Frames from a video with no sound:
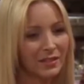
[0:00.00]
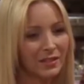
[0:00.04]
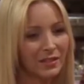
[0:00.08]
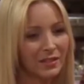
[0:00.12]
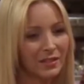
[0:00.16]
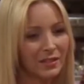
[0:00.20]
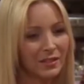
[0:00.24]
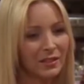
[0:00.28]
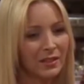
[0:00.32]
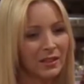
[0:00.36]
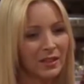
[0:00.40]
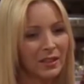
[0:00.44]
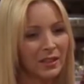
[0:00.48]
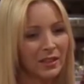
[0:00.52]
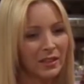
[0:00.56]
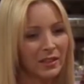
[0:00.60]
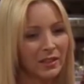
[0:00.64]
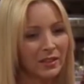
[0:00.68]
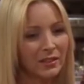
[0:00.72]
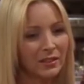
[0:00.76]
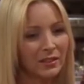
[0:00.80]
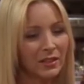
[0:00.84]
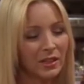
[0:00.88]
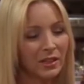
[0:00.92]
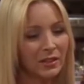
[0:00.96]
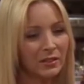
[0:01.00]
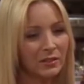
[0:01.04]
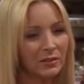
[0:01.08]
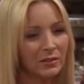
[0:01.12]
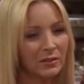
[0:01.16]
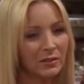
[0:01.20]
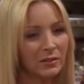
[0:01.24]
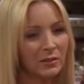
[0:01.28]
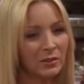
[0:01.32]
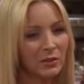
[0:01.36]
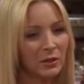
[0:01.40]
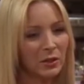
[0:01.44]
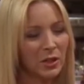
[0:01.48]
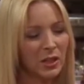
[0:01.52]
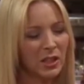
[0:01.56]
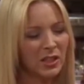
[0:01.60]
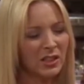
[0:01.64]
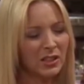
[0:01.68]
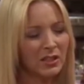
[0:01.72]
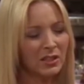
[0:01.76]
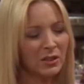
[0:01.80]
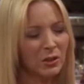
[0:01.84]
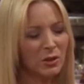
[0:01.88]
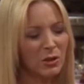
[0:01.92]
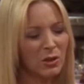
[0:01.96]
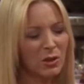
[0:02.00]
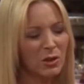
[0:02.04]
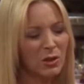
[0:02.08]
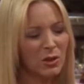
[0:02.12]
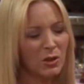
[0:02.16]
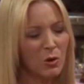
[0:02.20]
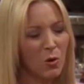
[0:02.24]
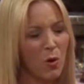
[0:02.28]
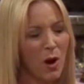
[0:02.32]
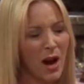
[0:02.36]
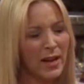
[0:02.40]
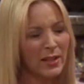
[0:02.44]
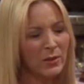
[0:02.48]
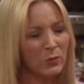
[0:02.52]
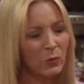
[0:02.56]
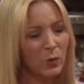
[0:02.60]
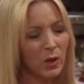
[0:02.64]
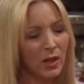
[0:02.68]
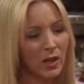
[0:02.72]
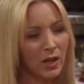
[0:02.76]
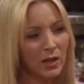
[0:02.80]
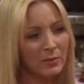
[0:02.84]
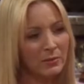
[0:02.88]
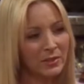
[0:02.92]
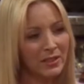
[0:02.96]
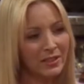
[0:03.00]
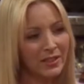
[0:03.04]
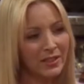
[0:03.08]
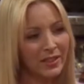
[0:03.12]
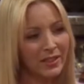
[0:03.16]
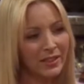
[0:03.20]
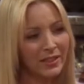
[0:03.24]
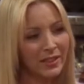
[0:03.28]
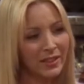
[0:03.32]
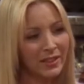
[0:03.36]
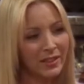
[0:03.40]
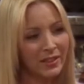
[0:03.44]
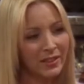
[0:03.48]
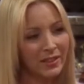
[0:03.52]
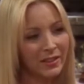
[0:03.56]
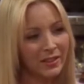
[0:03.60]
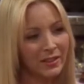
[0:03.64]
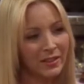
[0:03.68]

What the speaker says: Huh. It's not quite what I'm saying.